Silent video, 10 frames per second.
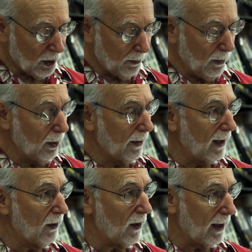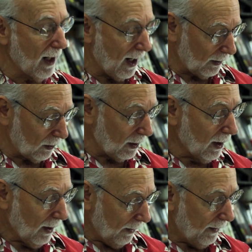smooth, easy cuts,
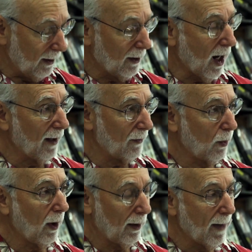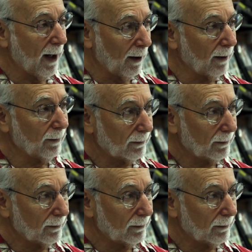thin knives work better.